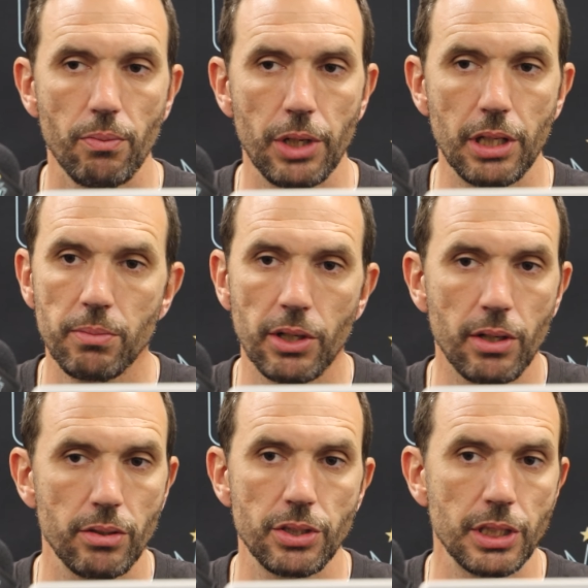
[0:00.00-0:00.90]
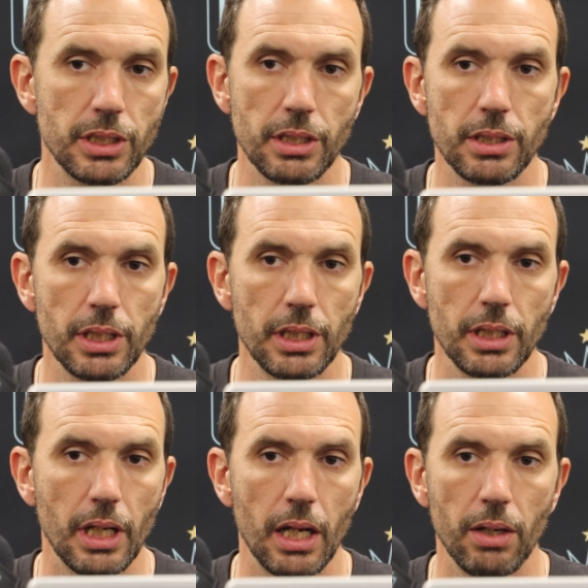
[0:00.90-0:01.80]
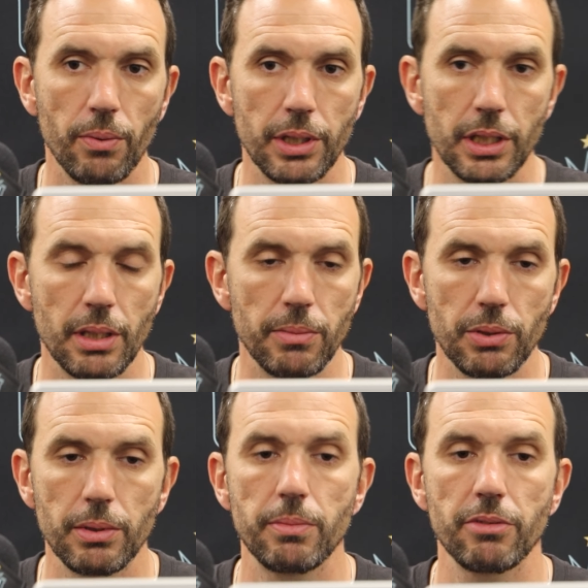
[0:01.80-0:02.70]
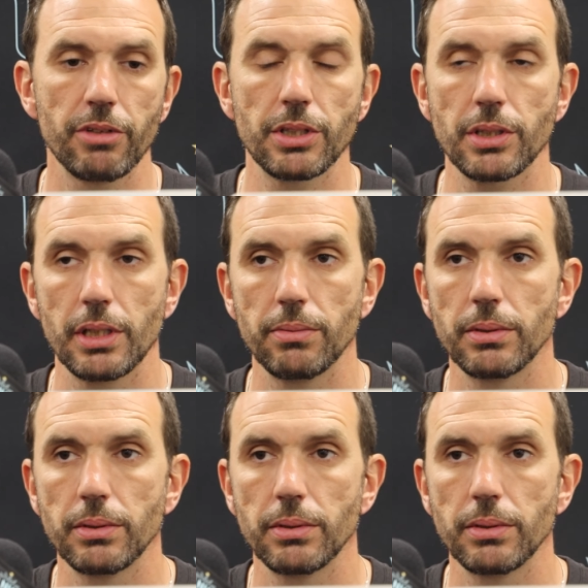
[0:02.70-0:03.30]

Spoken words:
We need more consistency, and we need them to be professional.